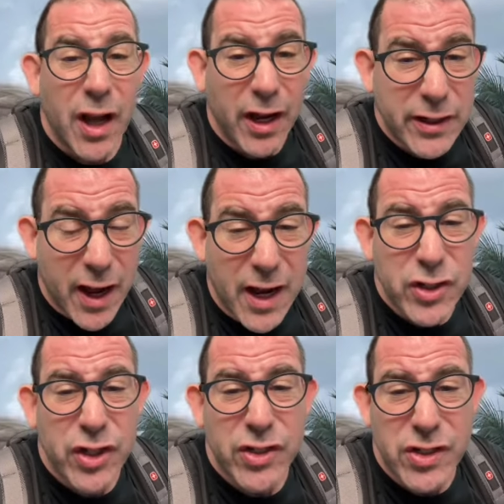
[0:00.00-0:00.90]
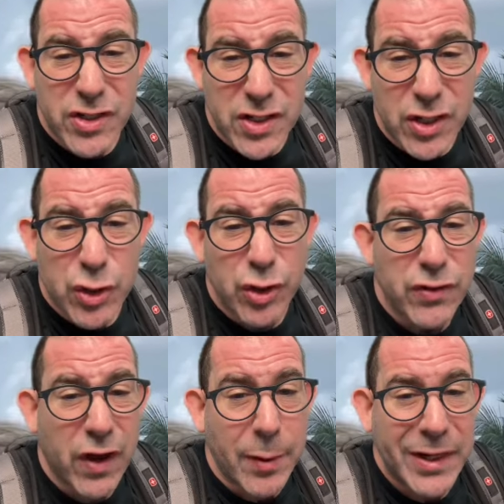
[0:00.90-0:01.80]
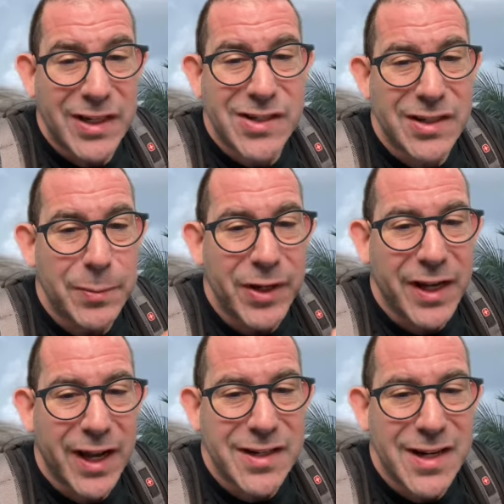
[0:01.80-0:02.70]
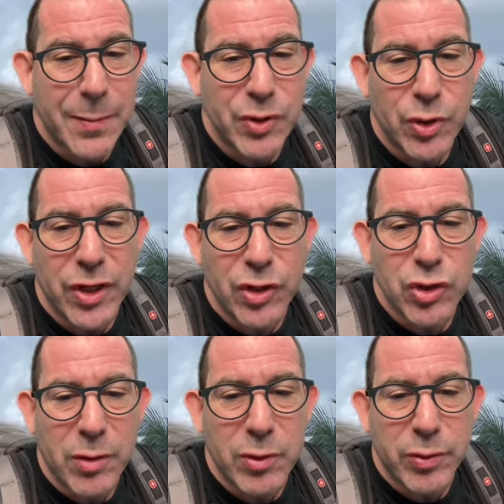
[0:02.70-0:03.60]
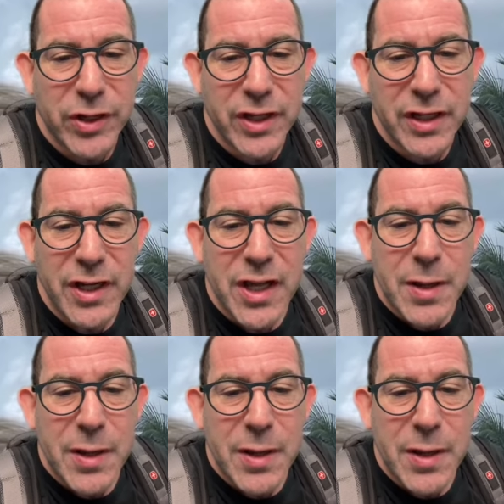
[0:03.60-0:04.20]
Unconscious, seizures, vomiting and sleepy, can't stop puking, trouble breathing,